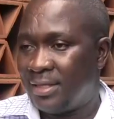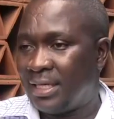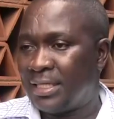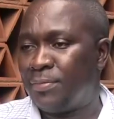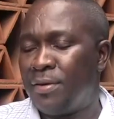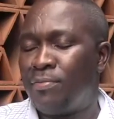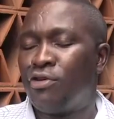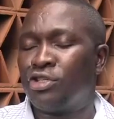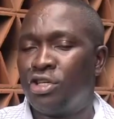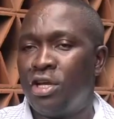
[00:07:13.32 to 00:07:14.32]
that has been
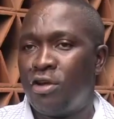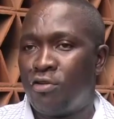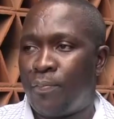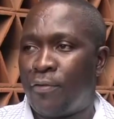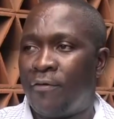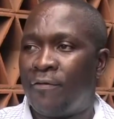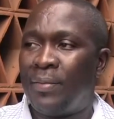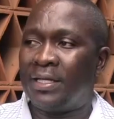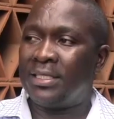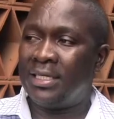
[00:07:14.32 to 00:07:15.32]
brought to prove.
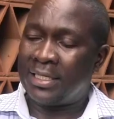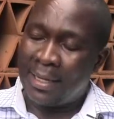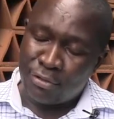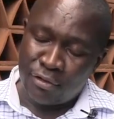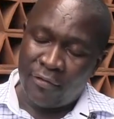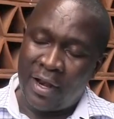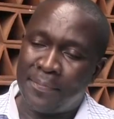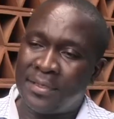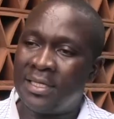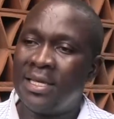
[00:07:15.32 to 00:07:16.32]
But in terms of
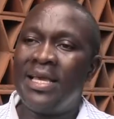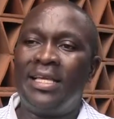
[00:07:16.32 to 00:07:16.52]
lapsing,